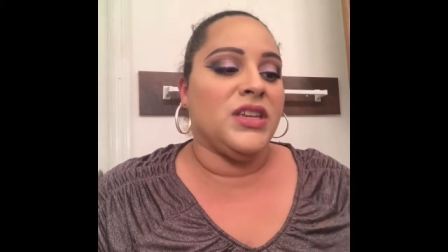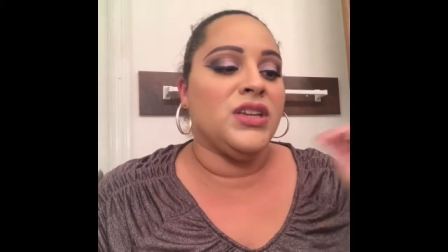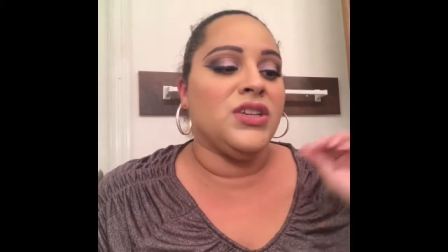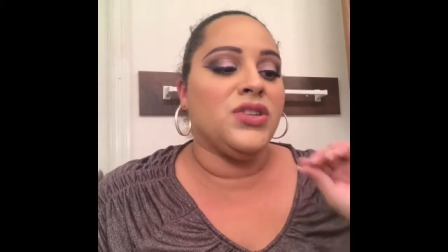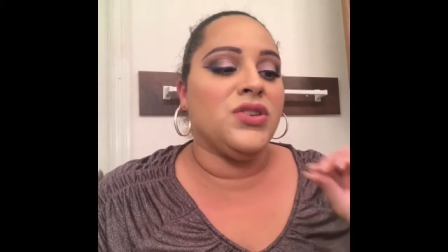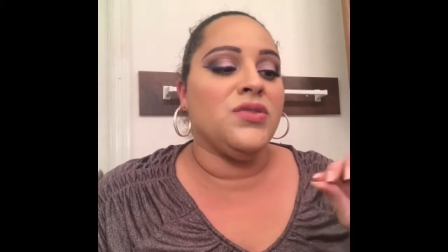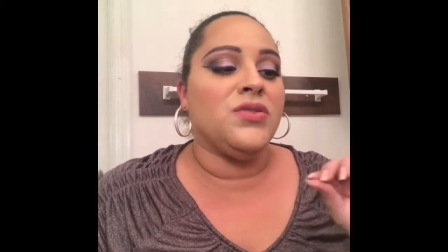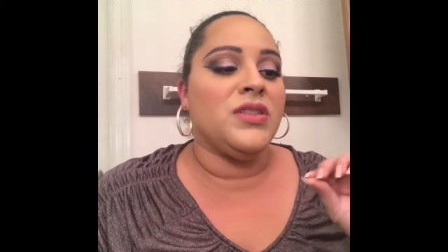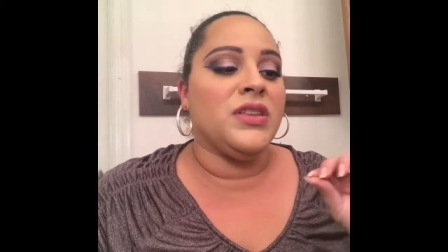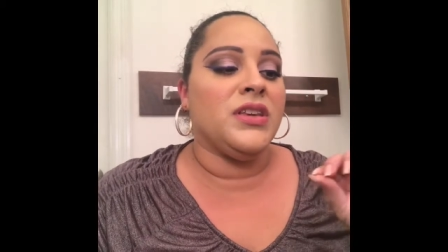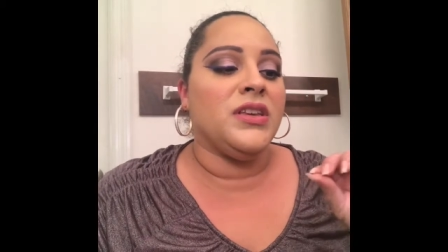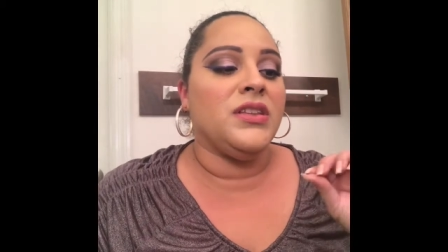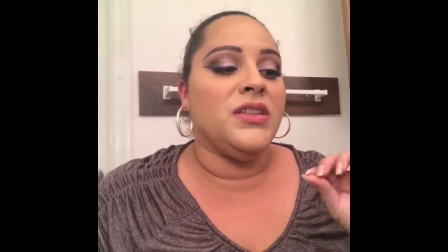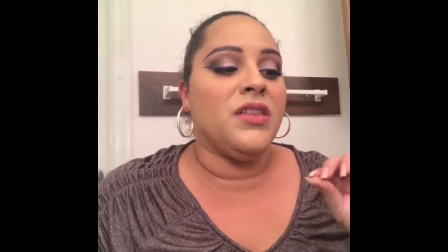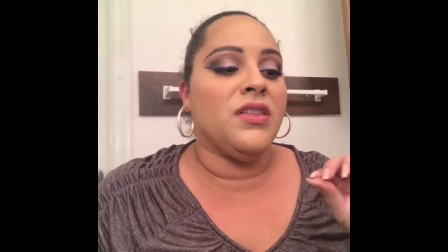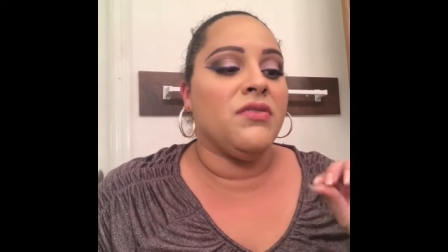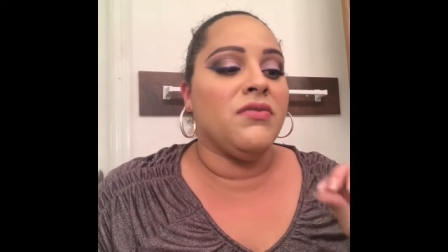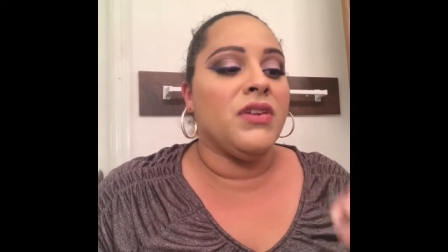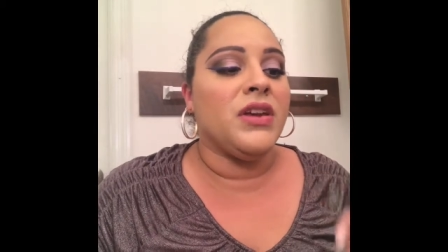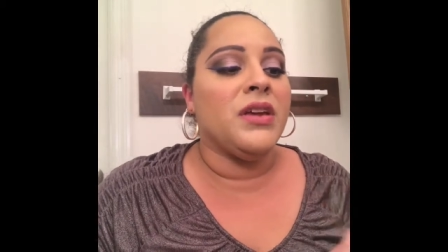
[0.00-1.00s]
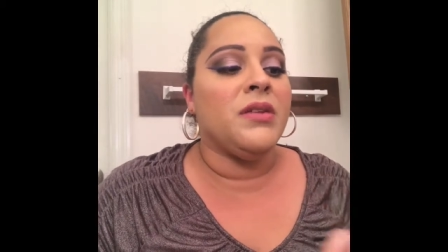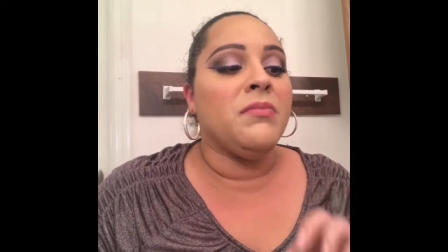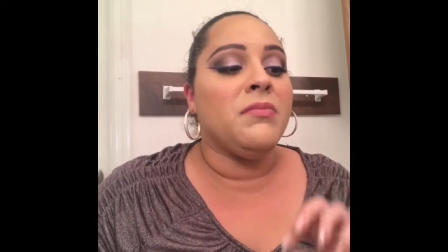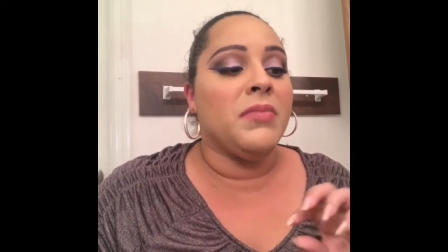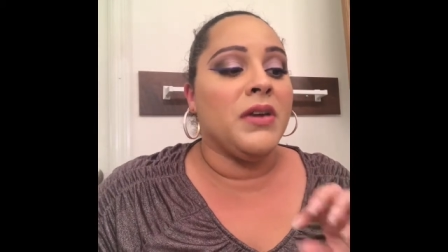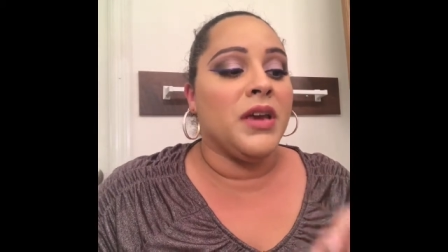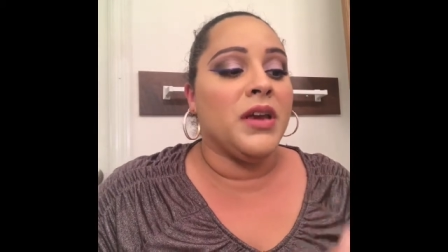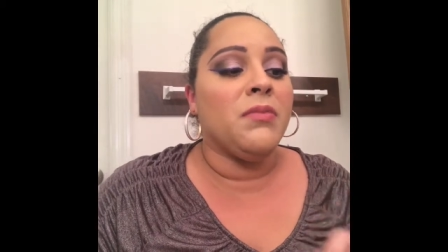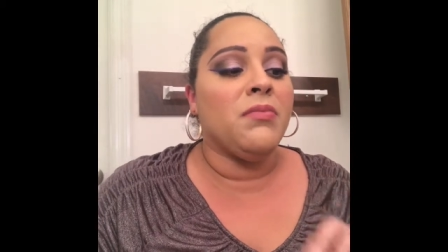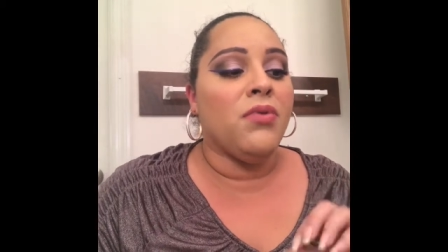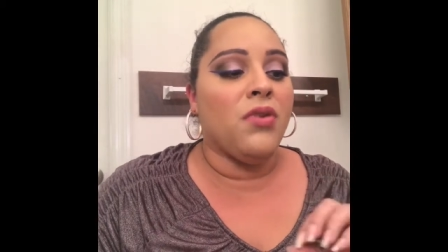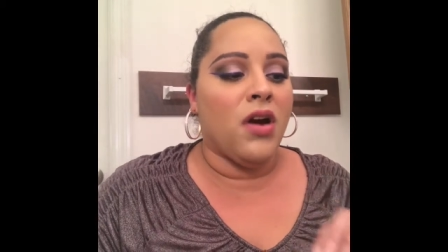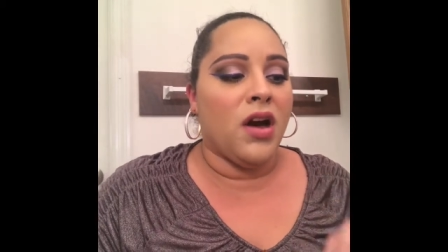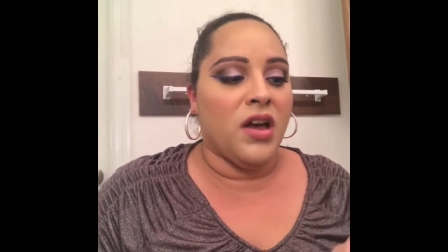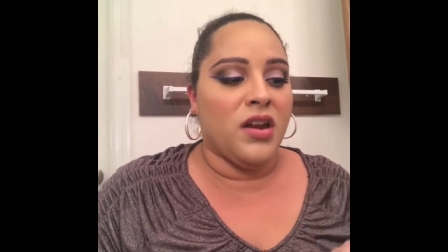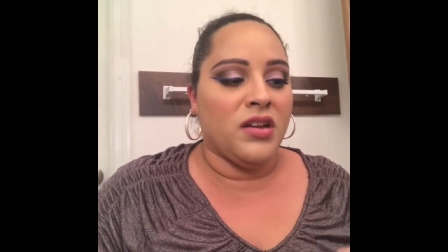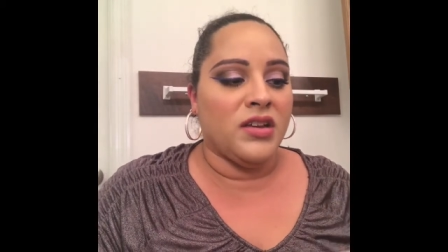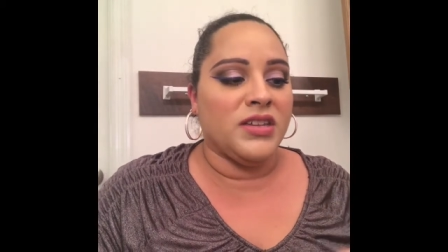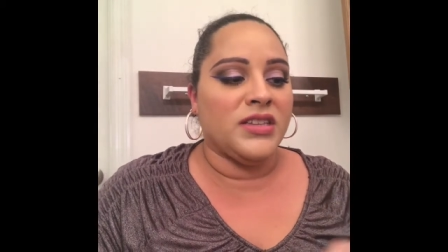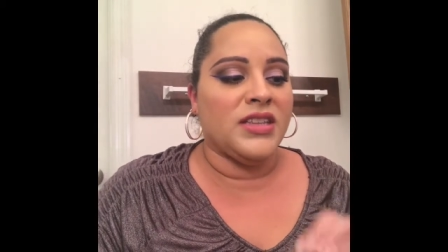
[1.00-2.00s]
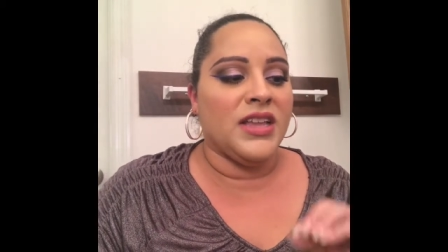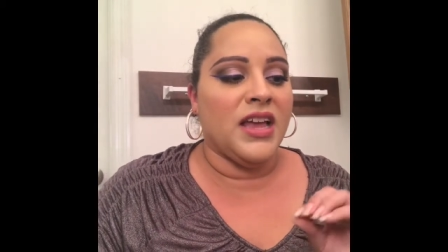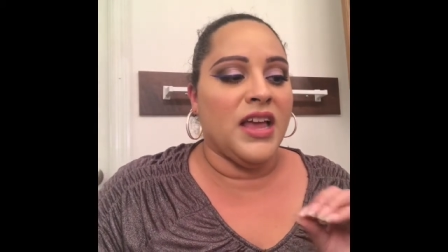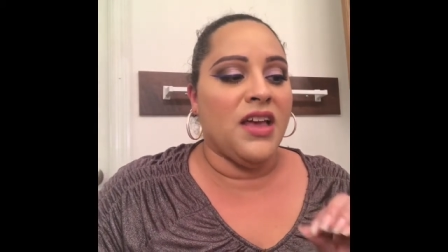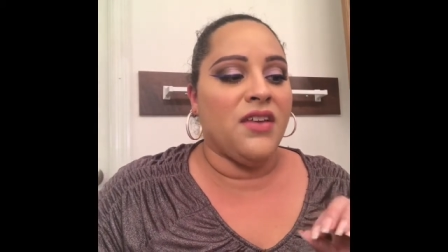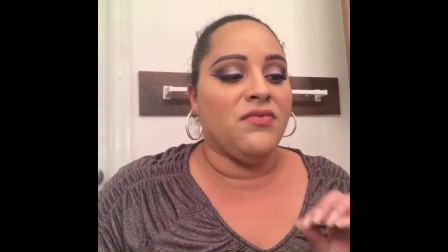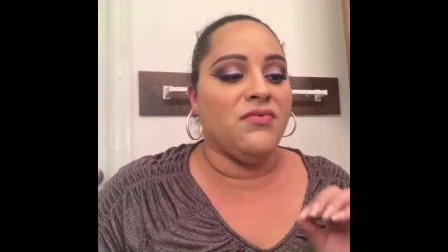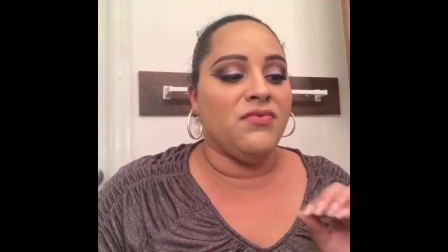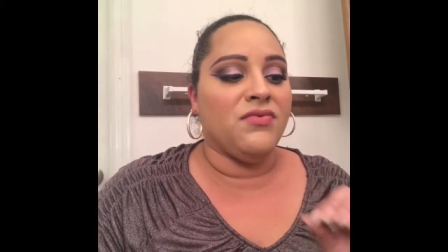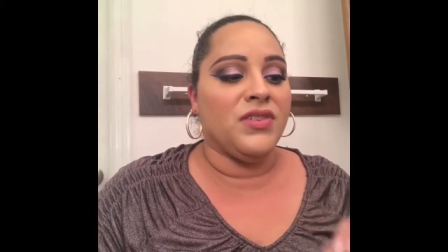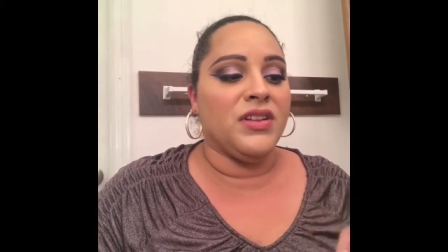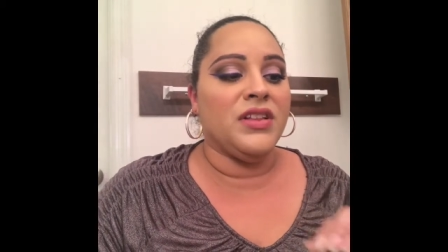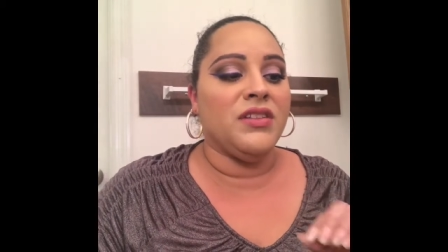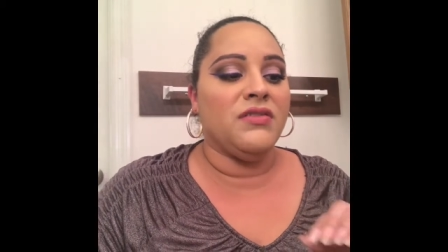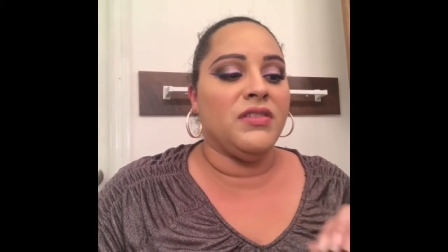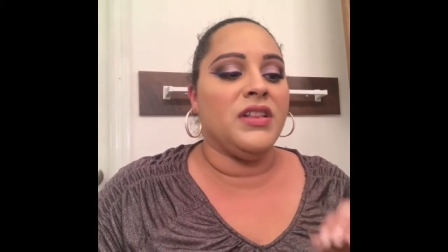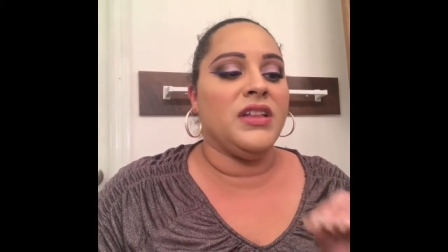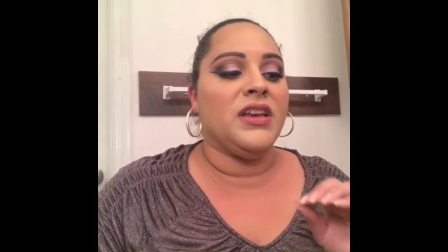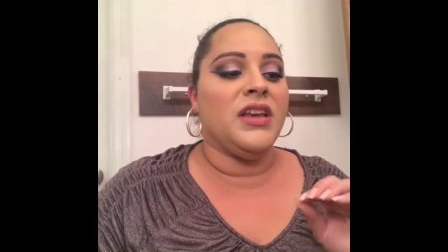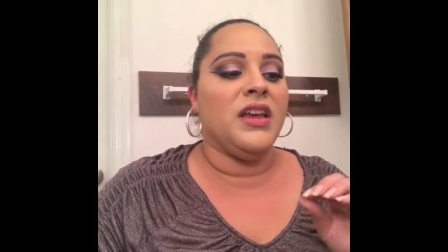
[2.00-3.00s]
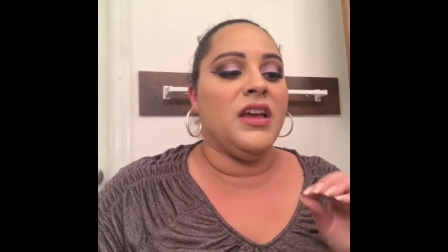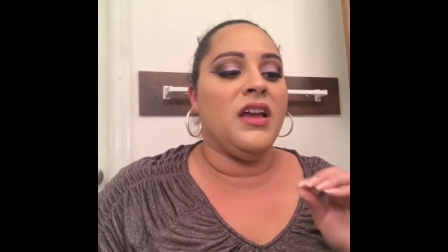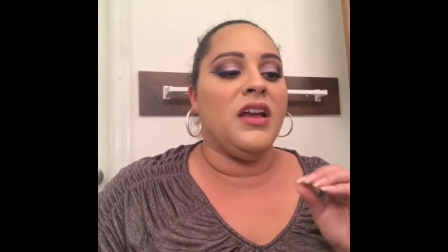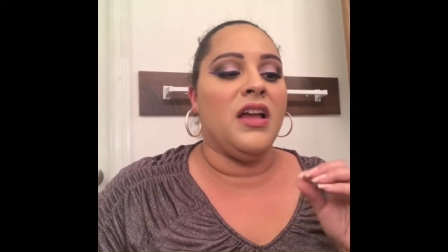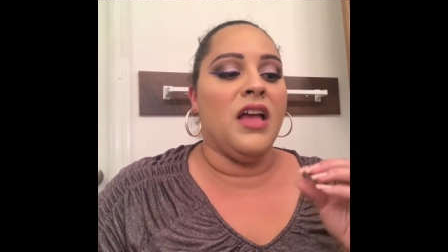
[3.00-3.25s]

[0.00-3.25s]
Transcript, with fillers: So the three big products that have really, really